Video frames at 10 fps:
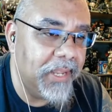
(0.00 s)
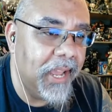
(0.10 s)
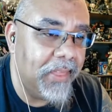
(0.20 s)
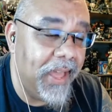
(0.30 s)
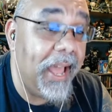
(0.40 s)
But
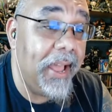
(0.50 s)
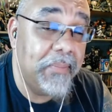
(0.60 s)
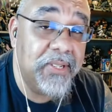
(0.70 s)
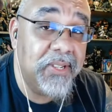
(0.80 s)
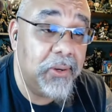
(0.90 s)
yeah, that
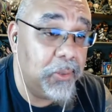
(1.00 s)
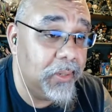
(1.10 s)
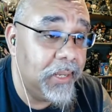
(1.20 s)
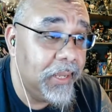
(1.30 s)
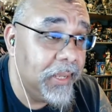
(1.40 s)

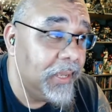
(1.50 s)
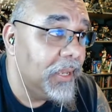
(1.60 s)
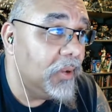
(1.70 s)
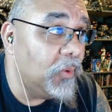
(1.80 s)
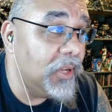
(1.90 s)
episode
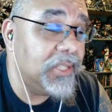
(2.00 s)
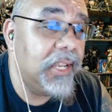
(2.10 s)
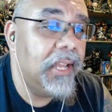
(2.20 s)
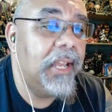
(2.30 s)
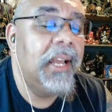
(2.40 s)
was
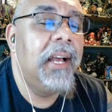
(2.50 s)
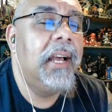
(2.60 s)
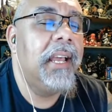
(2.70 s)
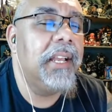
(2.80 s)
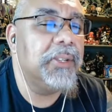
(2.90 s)

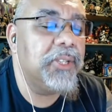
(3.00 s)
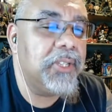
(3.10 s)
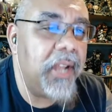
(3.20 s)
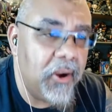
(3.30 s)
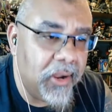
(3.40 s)

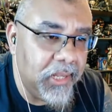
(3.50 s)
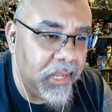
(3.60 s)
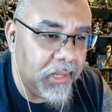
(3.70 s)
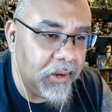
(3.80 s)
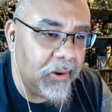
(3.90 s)
hysterically
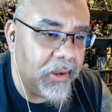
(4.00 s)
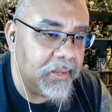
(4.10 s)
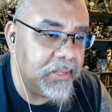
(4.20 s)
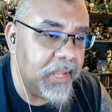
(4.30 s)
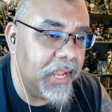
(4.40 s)

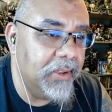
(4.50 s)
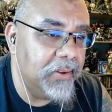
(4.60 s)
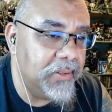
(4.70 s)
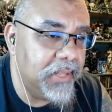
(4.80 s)
hilarious. Thank you.